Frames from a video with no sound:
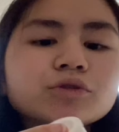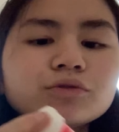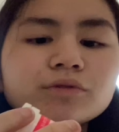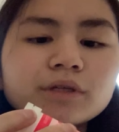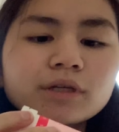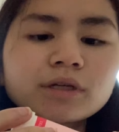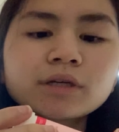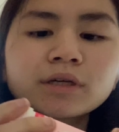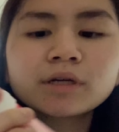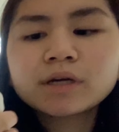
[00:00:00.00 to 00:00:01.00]
mm
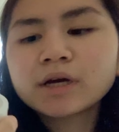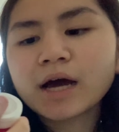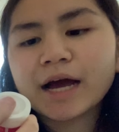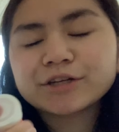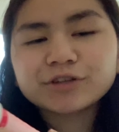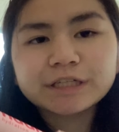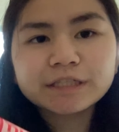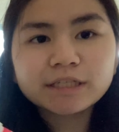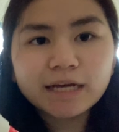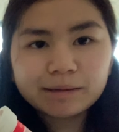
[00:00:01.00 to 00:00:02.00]

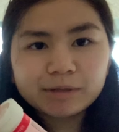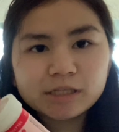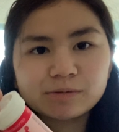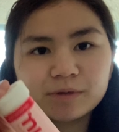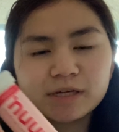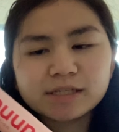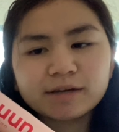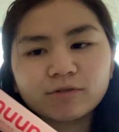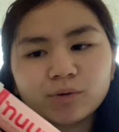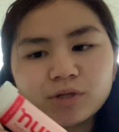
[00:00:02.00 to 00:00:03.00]
hydration tablets because
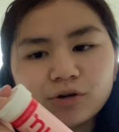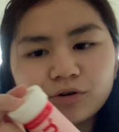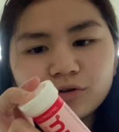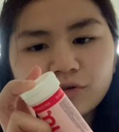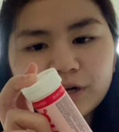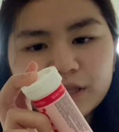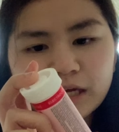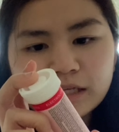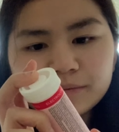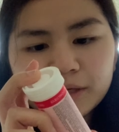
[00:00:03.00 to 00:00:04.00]
I've always heard great
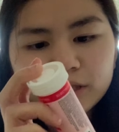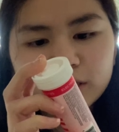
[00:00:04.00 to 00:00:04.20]
things about